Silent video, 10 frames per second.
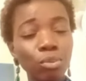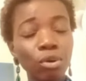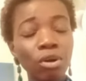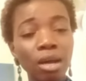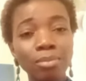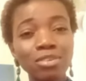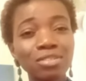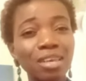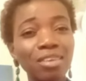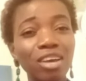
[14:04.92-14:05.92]
me wrong. I'm not
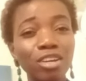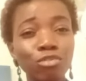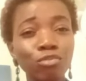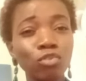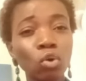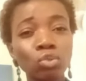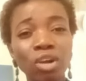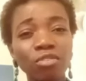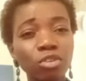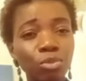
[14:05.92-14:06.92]
saying that if you've not
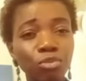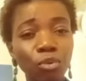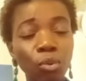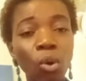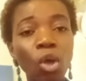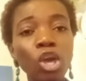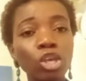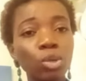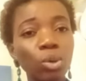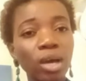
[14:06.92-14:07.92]
traveled before,
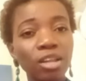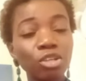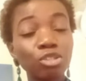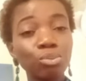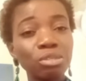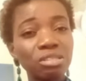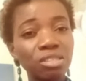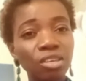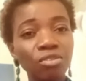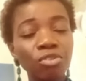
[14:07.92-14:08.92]
you cannot
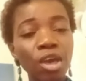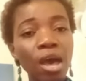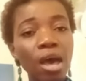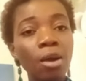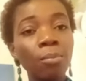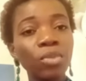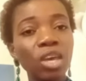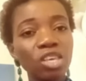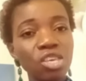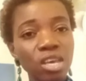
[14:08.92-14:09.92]
receive
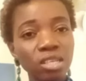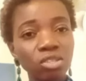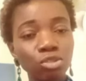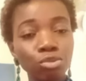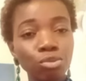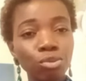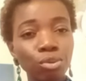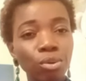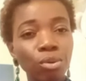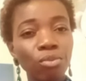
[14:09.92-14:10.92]
a yes to
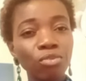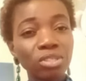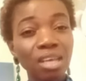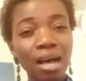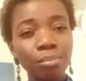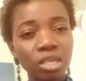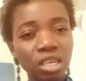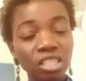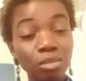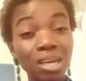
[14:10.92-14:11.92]
your visa
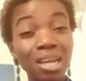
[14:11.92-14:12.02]
application.